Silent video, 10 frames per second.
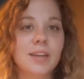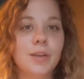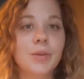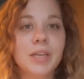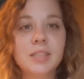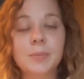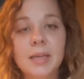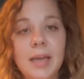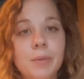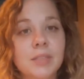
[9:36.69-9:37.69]
You need to
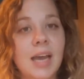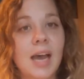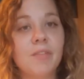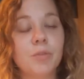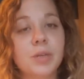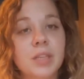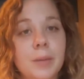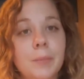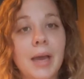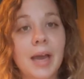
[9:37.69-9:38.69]
be able to have a real
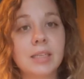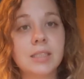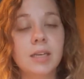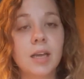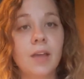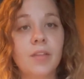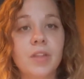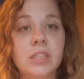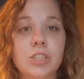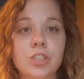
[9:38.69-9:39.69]
impact in the
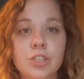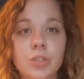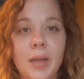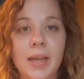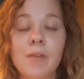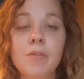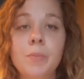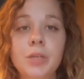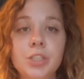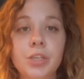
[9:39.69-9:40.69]
things that you're doing. Have a
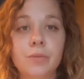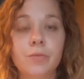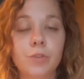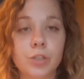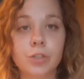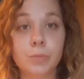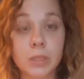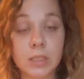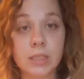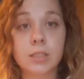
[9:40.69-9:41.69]
mission for your
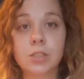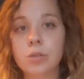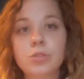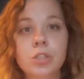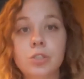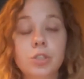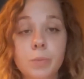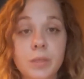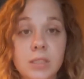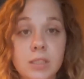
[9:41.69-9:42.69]
business. Don't just do a
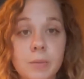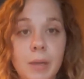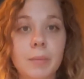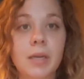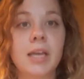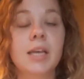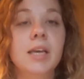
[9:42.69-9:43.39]
business to make money.